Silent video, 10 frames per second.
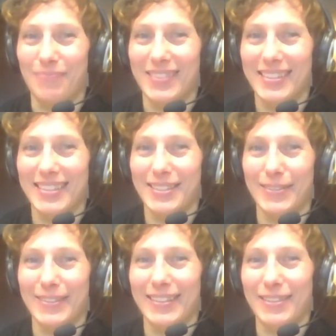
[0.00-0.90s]
this is
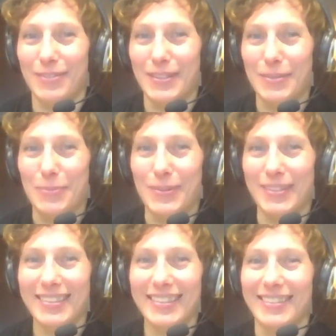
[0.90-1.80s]
certainly very
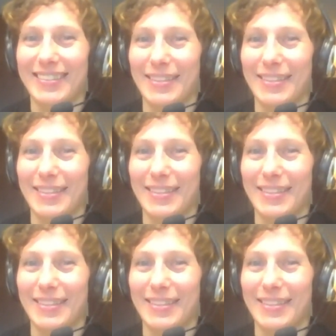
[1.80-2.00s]
important, and